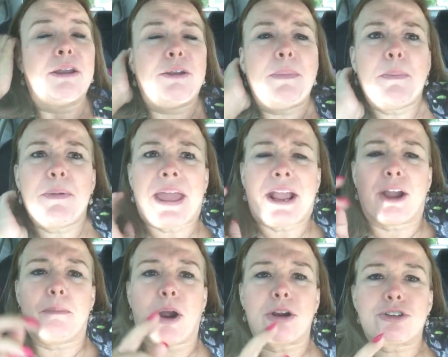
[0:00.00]
You remember that
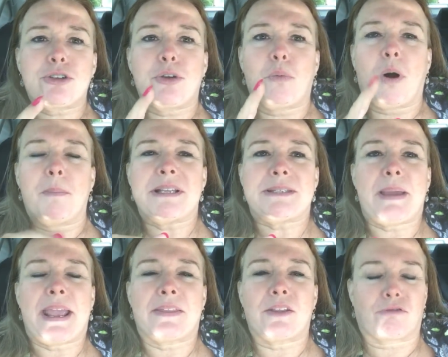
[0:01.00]
commercial? The woman's
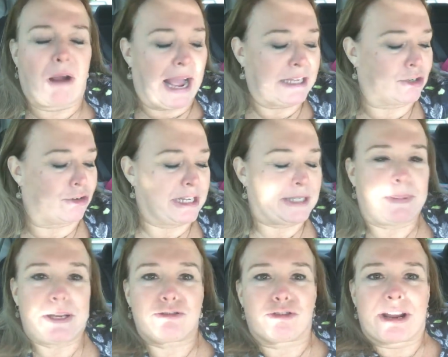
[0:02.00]
making the Rice
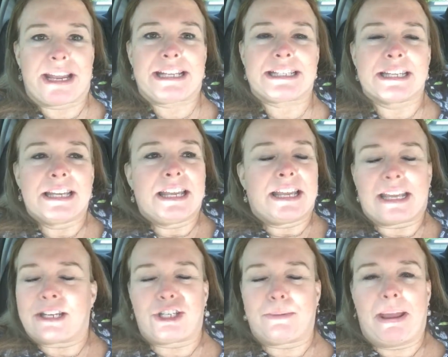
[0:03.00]
Krispie treats,
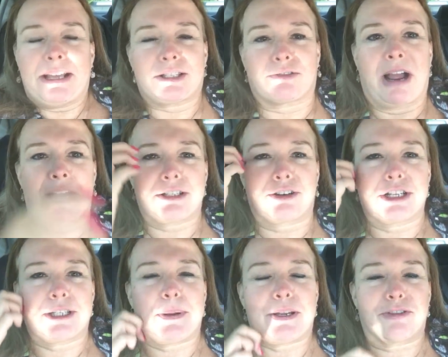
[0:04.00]
and she makes the Rice
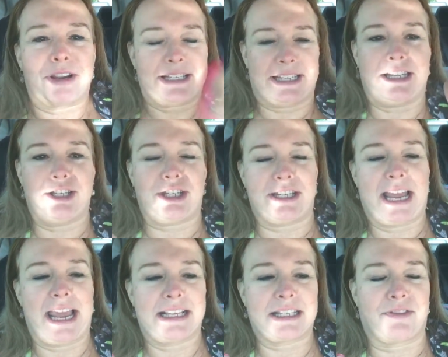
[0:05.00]
Krispie treats, and then she
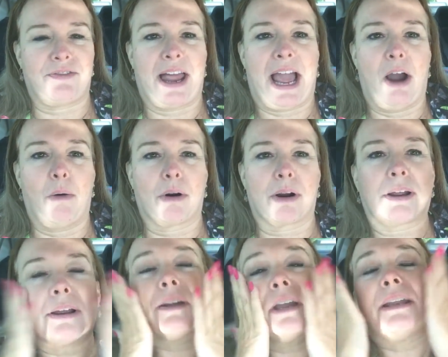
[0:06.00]
takes the flour
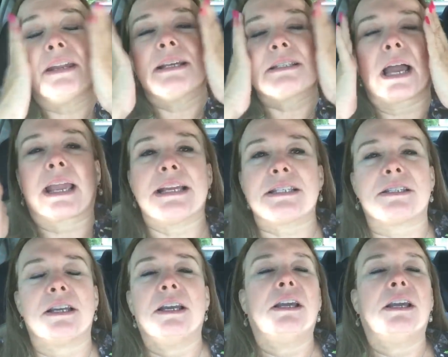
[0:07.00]
and does like this, and